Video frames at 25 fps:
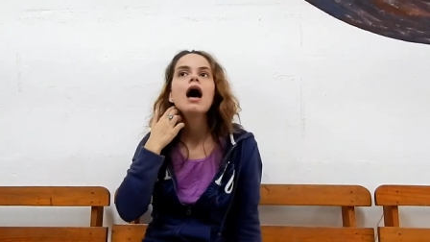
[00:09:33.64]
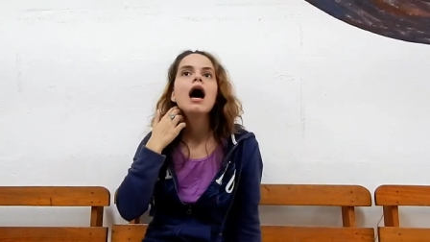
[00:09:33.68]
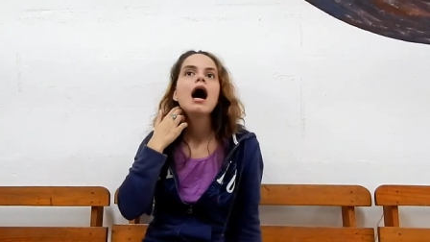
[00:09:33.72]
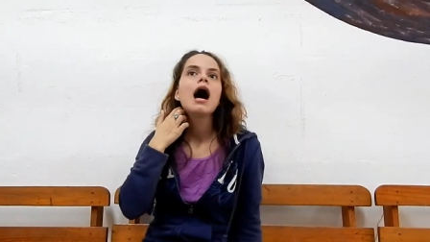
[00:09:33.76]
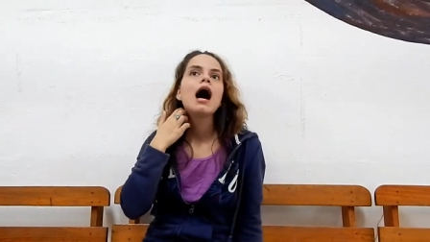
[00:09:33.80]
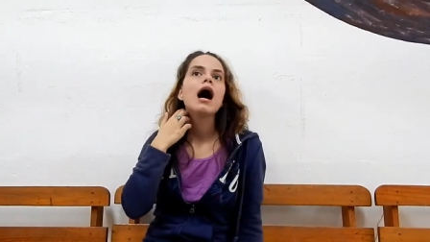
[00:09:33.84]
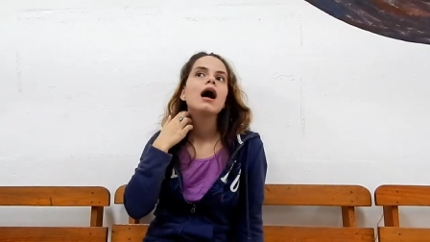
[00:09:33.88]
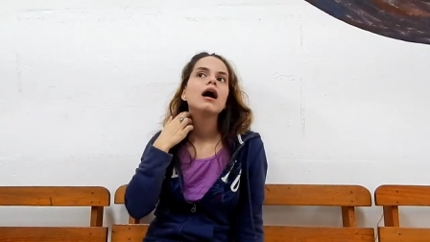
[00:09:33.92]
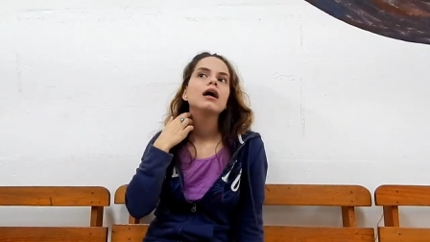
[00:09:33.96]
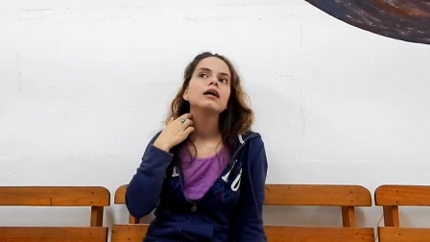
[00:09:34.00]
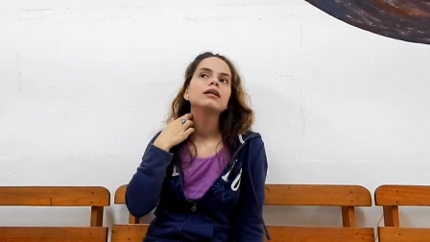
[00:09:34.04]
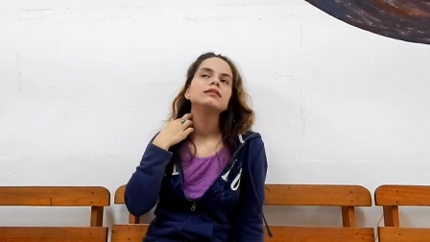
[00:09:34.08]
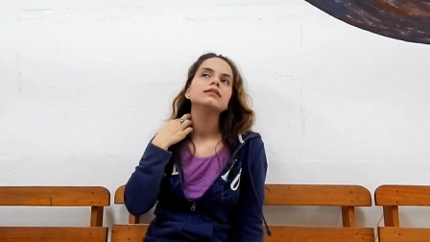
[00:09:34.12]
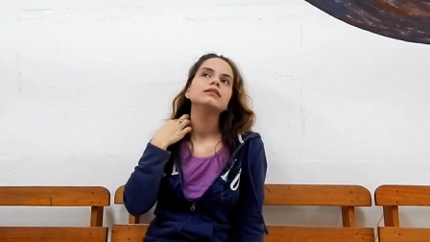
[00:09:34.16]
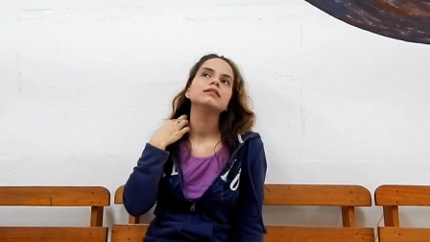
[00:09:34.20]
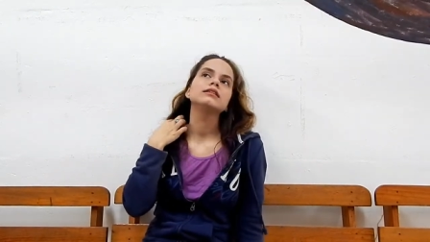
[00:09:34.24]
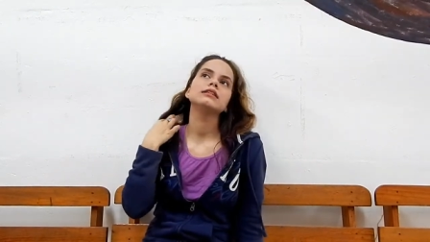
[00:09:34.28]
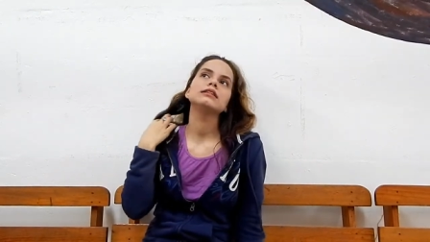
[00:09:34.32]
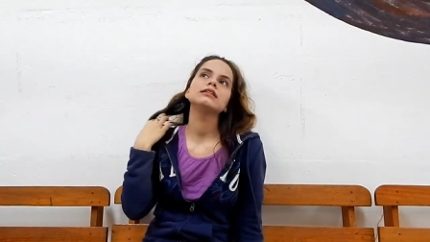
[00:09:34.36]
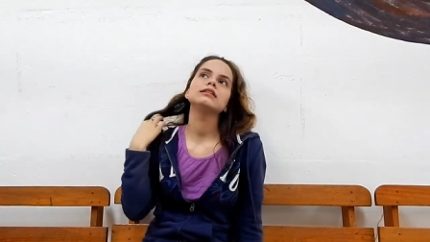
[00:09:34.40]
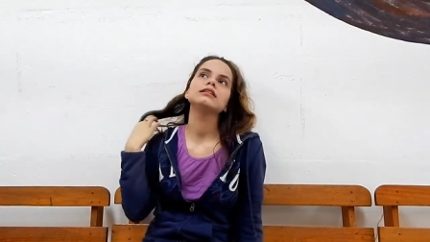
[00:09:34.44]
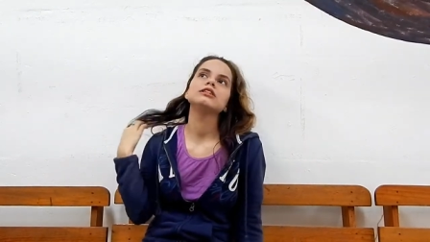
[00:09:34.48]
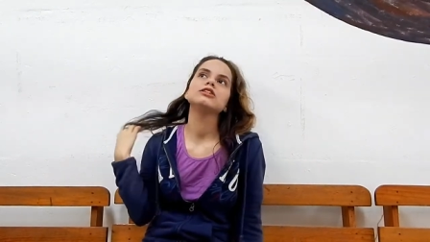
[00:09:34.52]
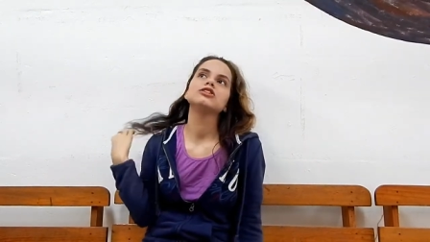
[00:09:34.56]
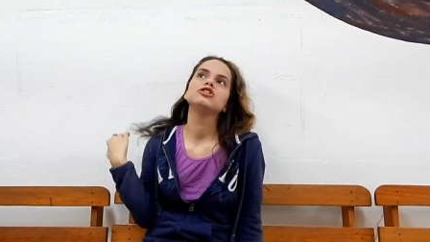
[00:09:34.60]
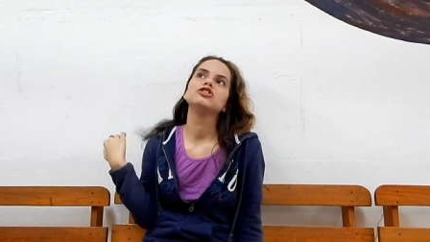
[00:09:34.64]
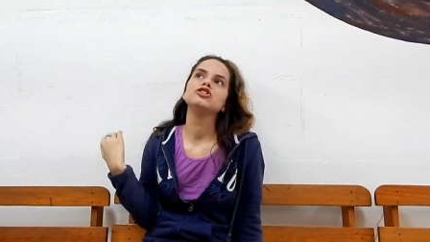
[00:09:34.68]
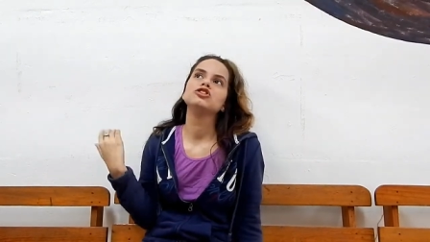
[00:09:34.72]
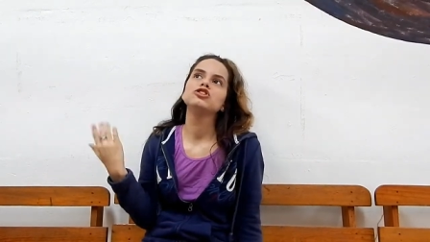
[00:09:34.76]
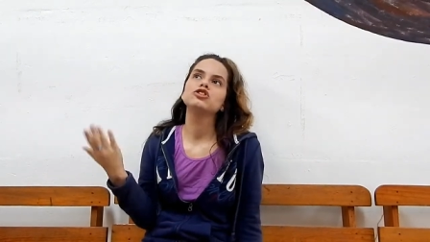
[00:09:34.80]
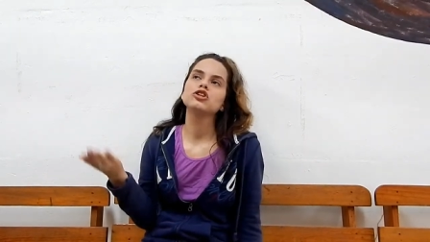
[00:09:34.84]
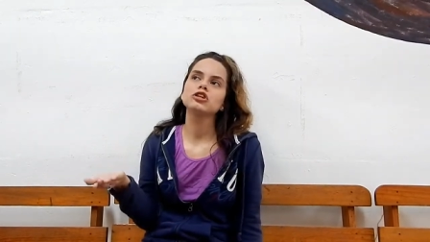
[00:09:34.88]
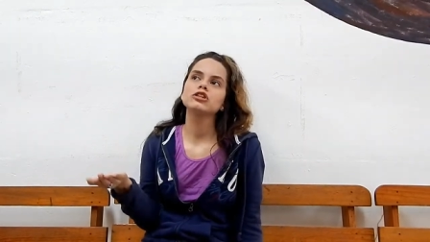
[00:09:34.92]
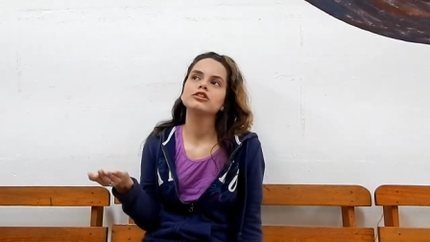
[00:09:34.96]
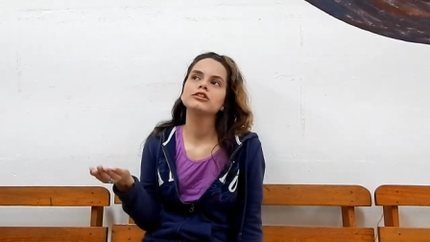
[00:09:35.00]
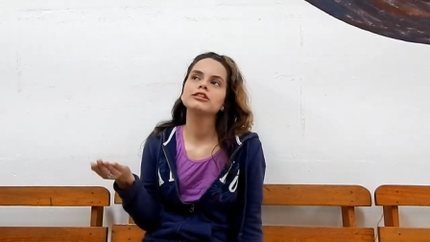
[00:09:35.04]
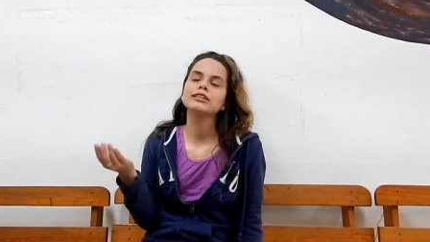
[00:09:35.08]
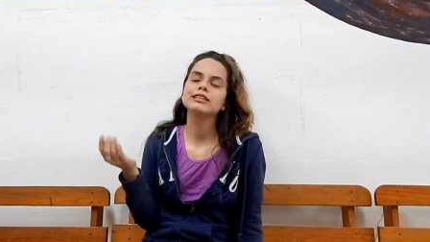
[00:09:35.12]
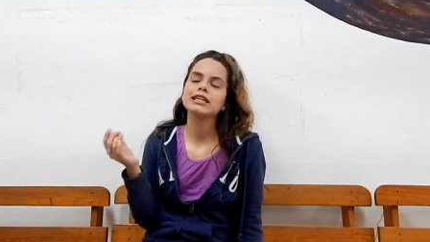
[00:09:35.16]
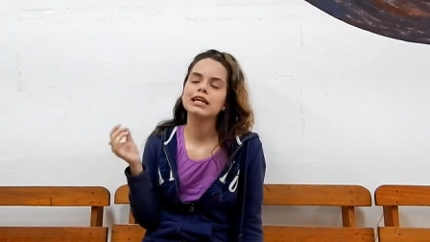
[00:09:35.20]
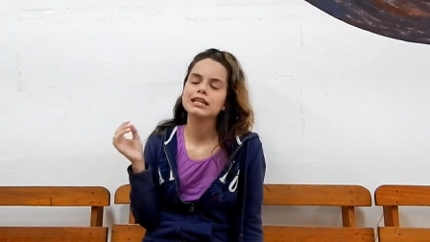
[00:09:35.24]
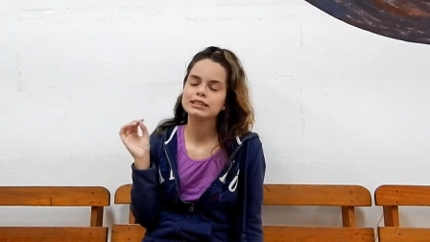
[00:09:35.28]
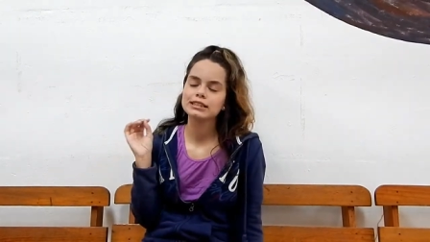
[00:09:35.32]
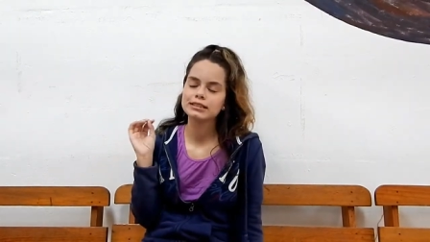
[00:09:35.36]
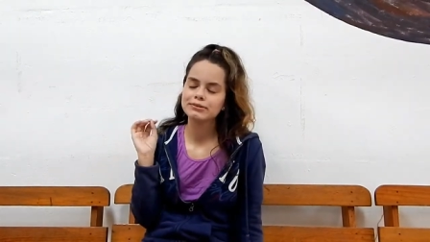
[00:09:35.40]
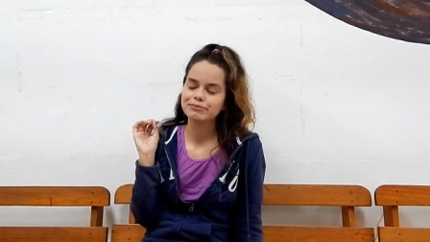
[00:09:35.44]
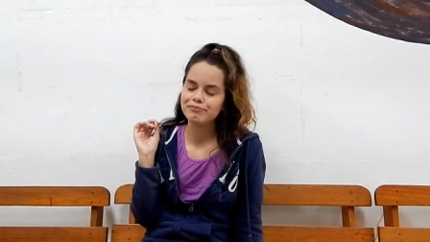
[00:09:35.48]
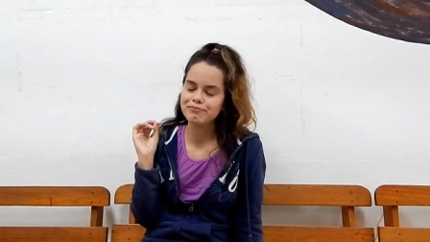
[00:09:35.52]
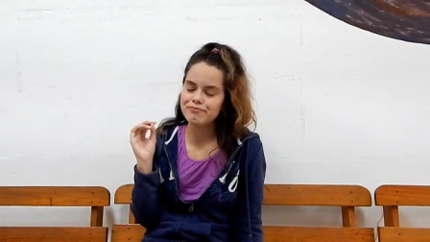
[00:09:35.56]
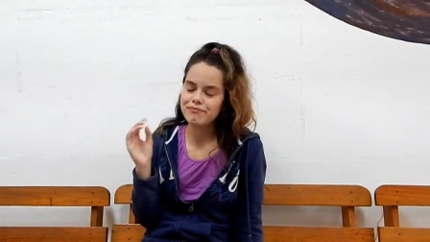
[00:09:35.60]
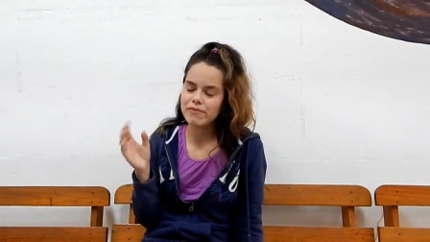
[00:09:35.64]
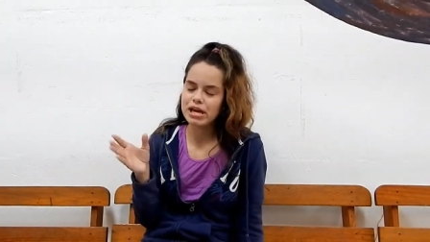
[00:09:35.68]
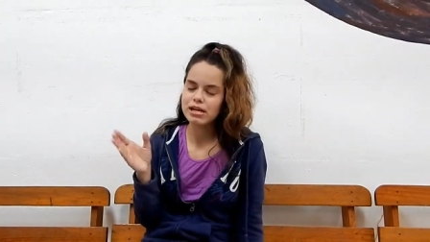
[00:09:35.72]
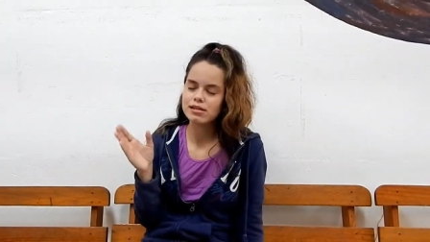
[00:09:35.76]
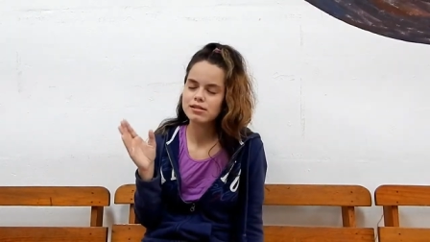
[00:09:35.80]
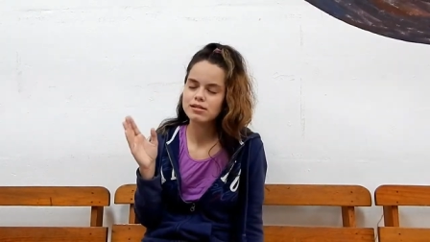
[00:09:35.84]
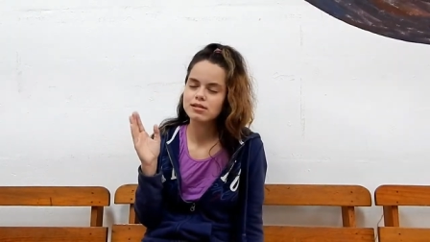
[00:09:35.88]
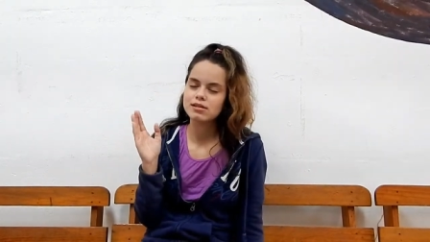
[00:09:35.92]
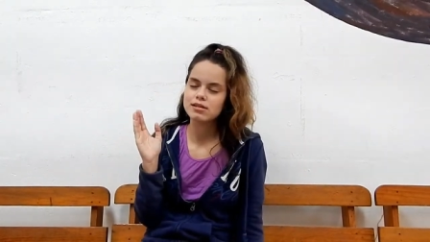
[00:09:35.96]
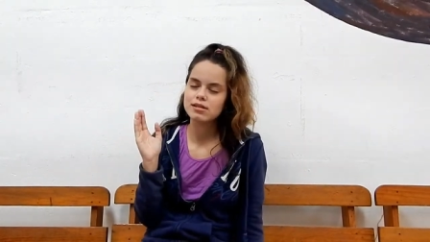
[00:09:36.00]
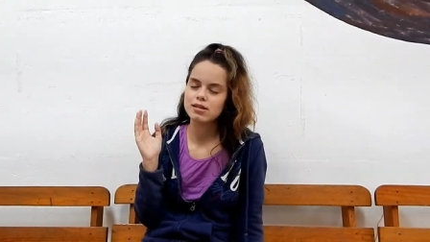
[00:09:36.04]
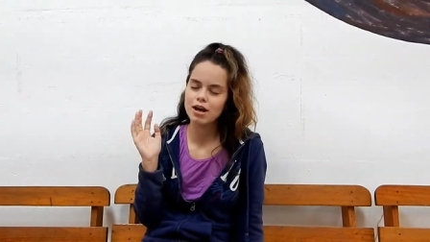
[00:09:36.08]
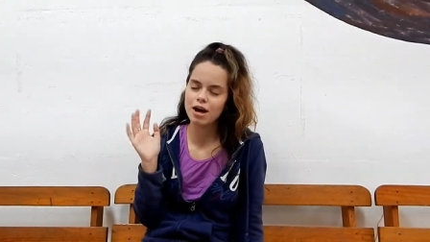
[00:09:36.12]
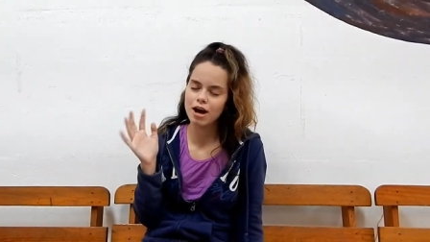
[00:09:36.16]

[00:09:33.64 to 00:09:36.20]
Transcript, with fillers: And it's just as messed